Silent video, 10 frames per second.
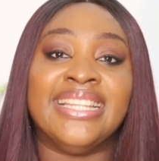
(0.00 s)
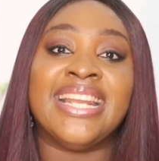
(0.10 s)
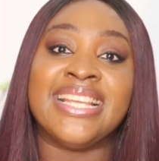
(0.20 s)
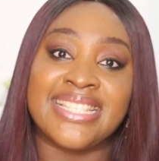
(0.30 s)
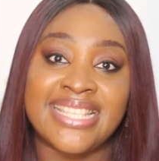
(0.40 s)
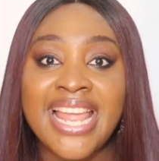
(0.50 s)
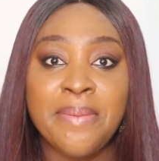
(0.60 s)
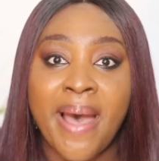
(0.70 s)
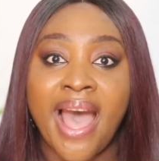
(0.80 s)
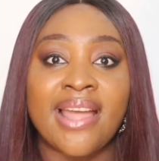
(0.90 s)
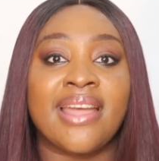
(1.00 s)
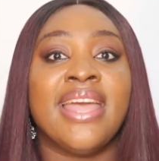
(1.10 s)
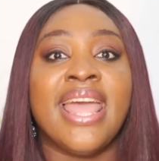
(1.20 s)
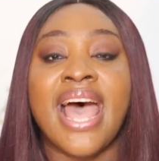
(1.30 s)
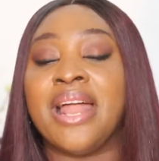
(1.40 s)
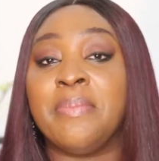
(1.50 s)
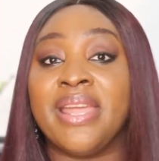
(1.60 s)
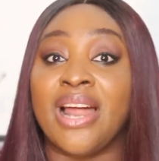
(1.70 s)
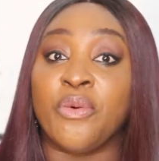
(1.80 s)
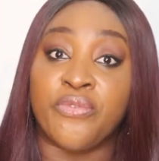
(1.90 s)
and then he stayed back and
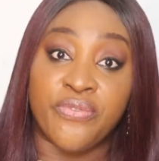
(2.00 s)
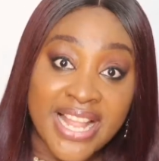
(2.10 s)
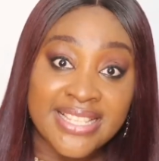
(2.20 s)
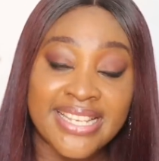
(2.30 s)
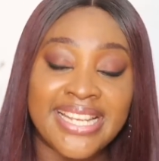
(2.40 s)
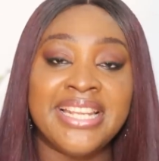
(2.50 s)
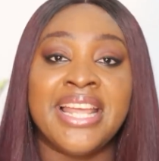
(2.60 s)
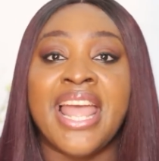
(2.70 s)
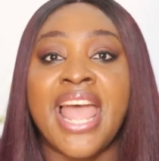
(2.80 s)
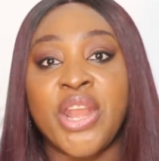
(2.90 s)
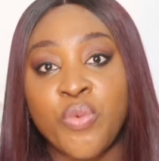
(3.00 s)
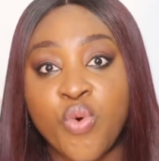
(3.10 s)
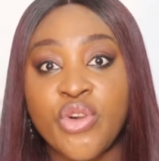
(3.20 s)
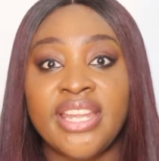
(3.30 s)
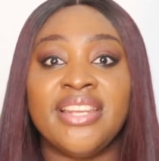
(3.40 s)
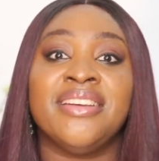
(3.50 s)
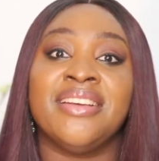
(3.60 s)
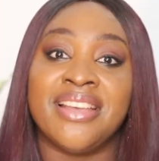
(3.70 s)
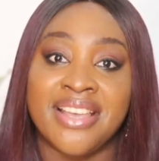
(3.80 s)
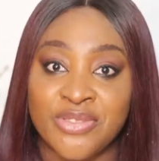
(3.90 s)
began flirting and wooing
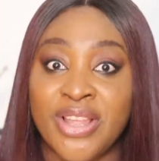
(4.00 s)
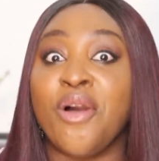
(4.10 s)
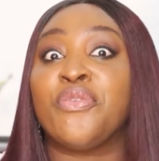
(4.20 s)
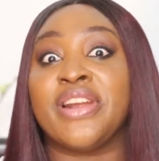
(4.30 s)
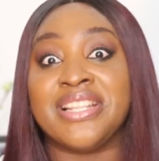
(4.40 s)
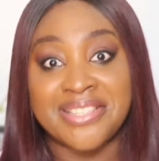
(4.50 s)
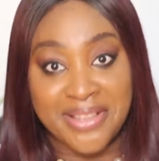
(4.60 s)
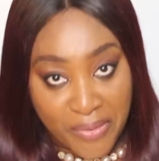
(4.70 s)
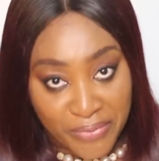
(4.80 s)
his girlfriend's